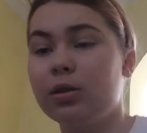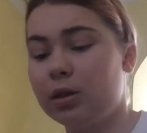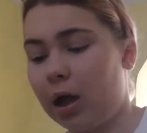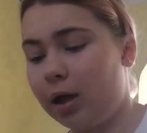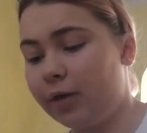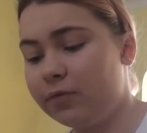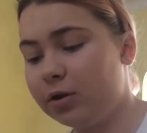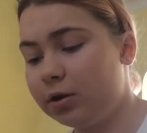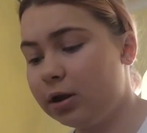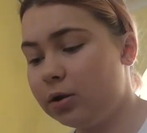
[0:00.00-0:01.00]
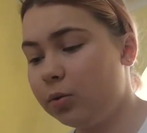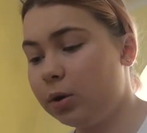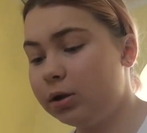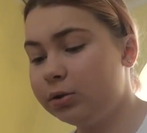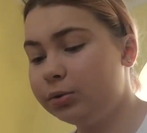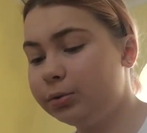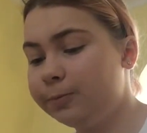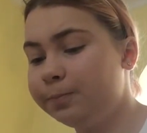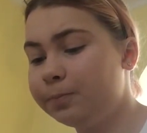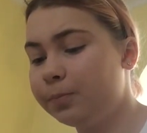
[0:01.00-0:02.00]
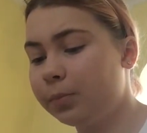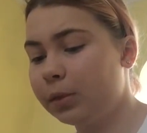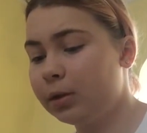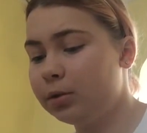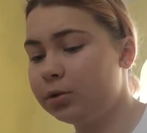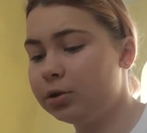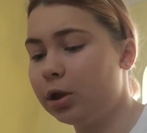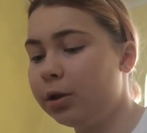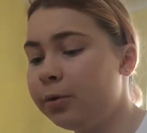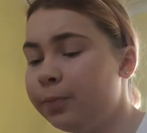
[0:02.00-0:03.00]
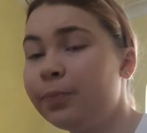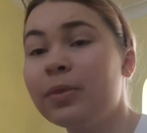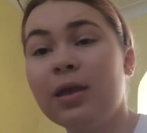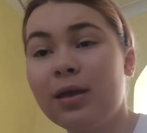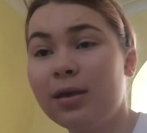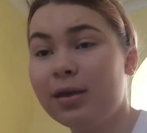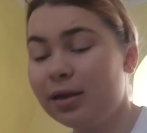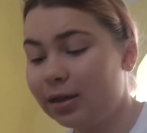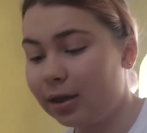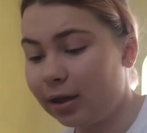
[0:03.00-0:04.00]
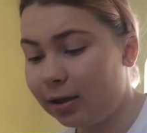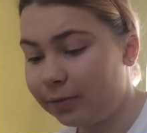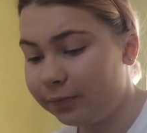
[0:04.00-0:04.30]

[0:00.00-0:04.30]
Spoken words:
That I haven't done it in a while. So yeah.